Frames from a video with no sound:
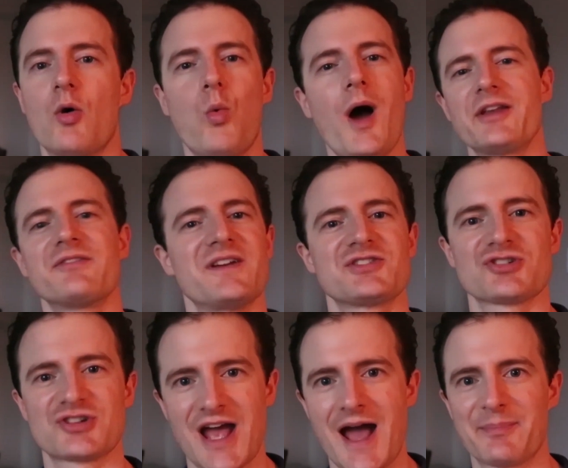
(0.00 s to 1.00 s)
why do venture
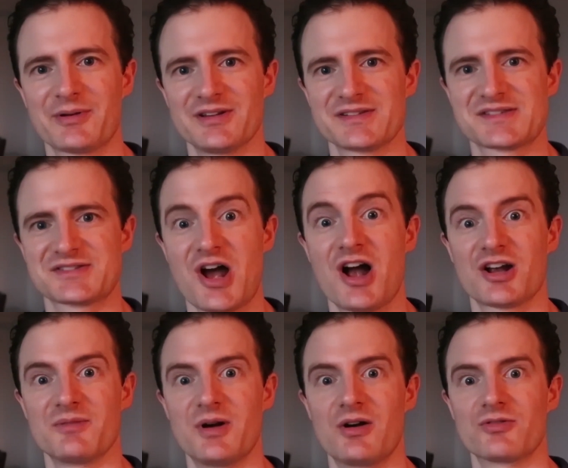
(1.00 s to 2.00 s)
capitalists talk
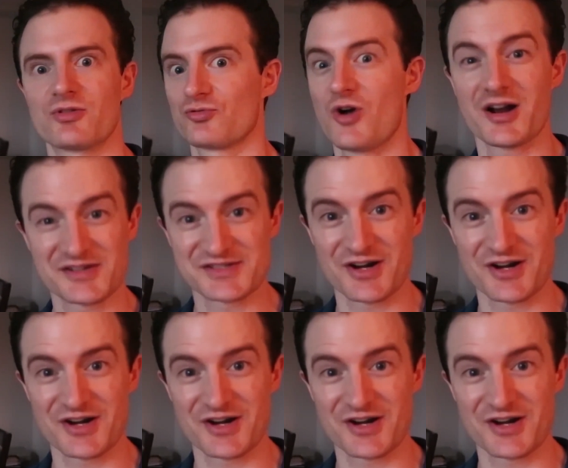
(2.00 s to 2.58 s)
about rock